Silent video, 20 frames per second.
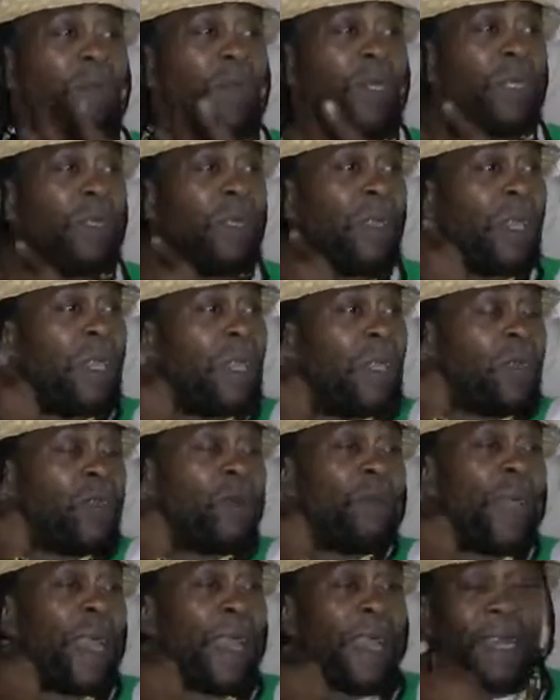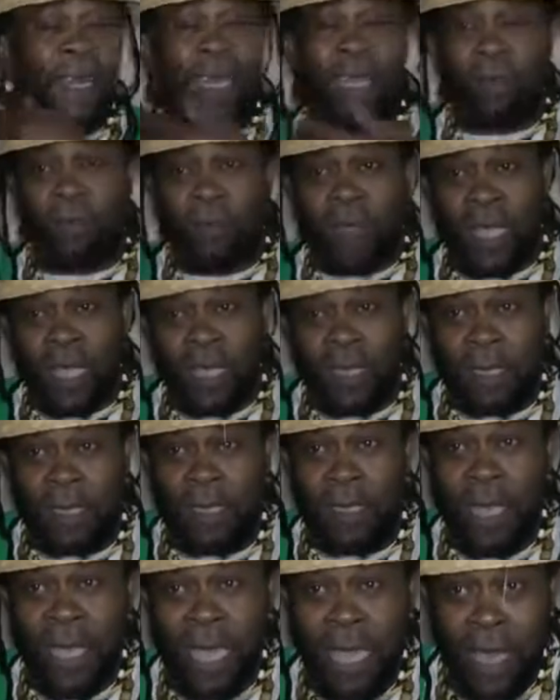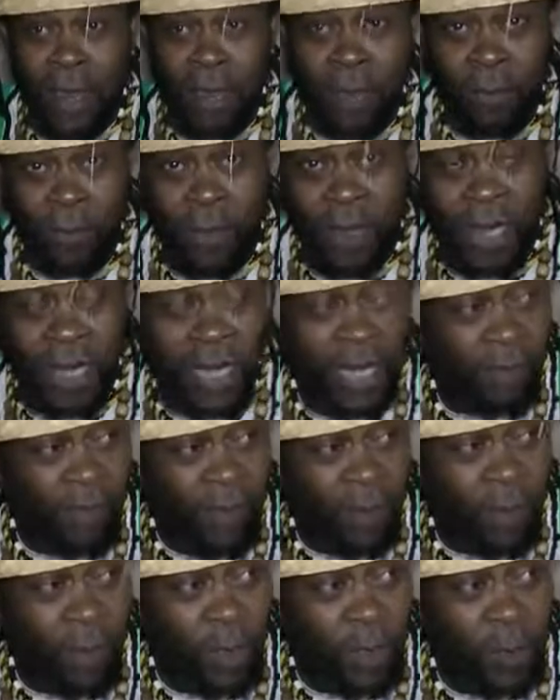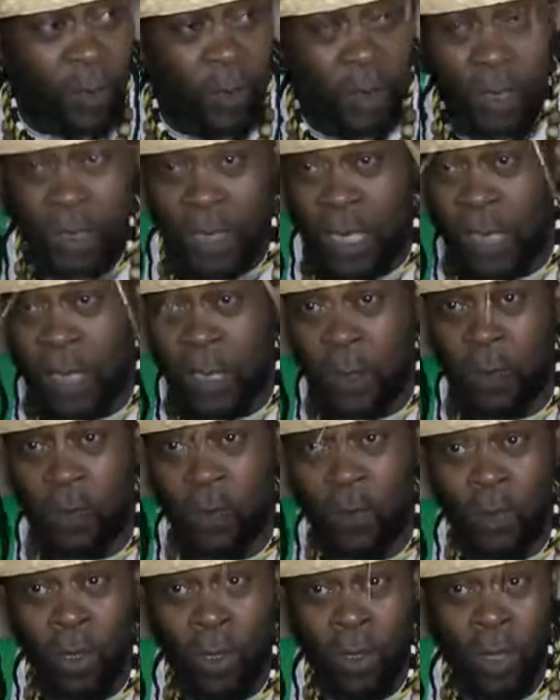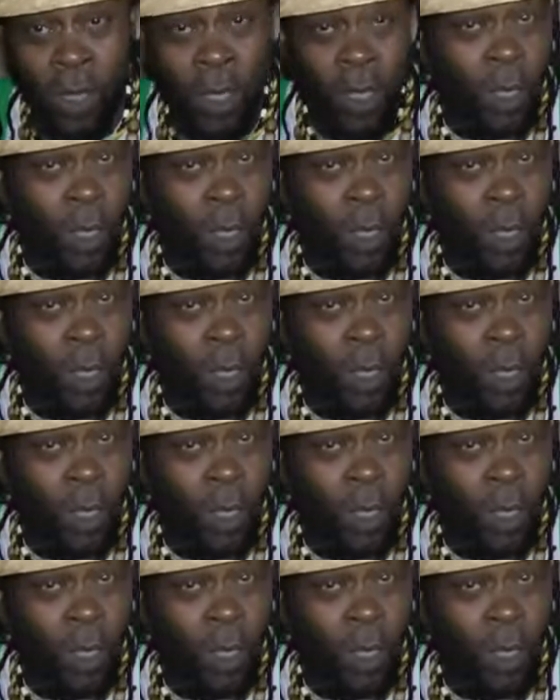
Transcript: I mean? You might not be a star. You may never be successful.